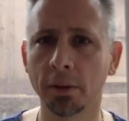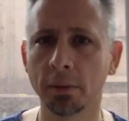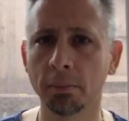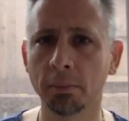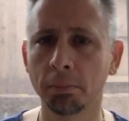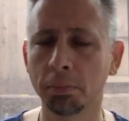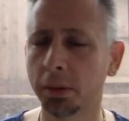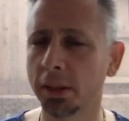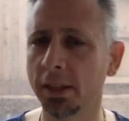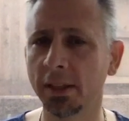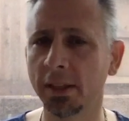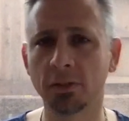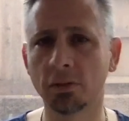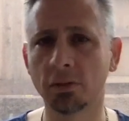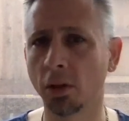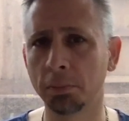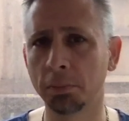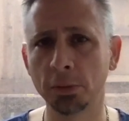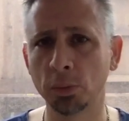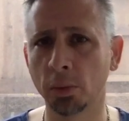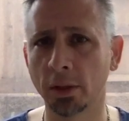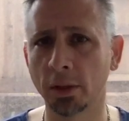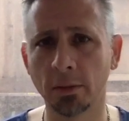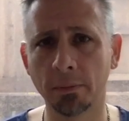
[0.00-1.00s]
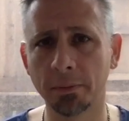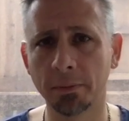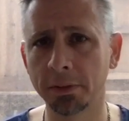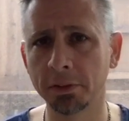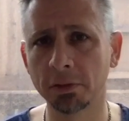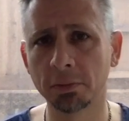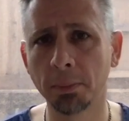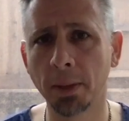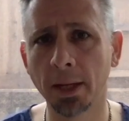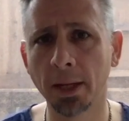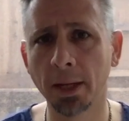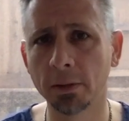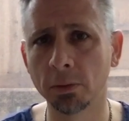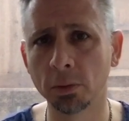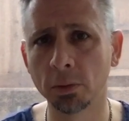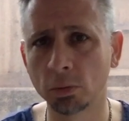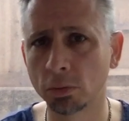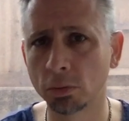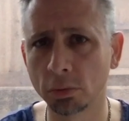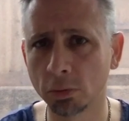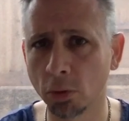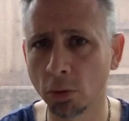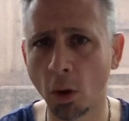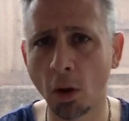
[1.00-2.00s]
Please don't be one of these men who
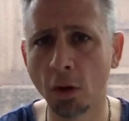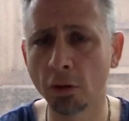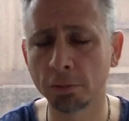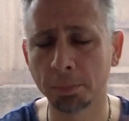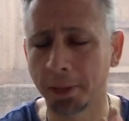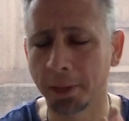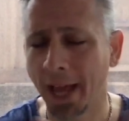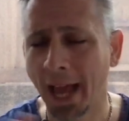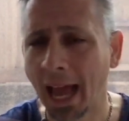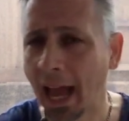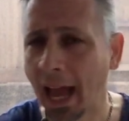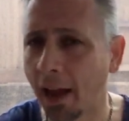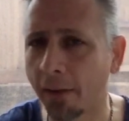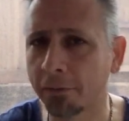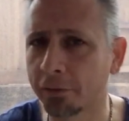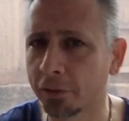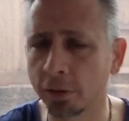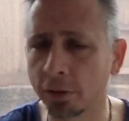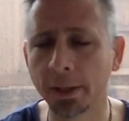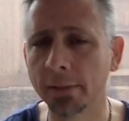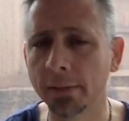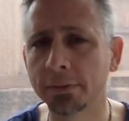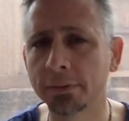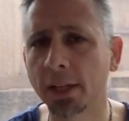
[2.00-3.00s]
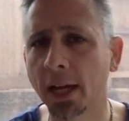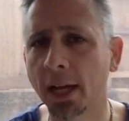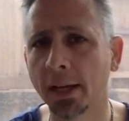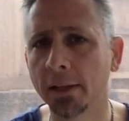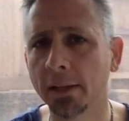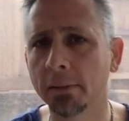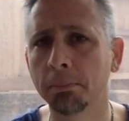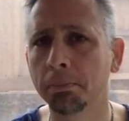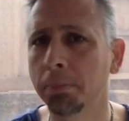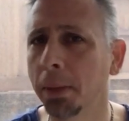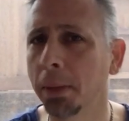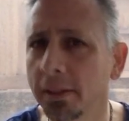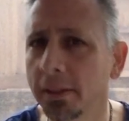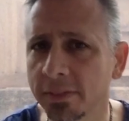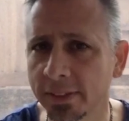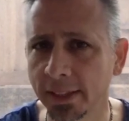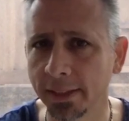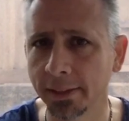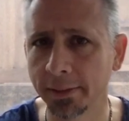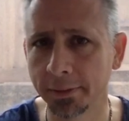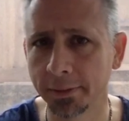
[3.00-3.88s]
calls me after they've gotten busted.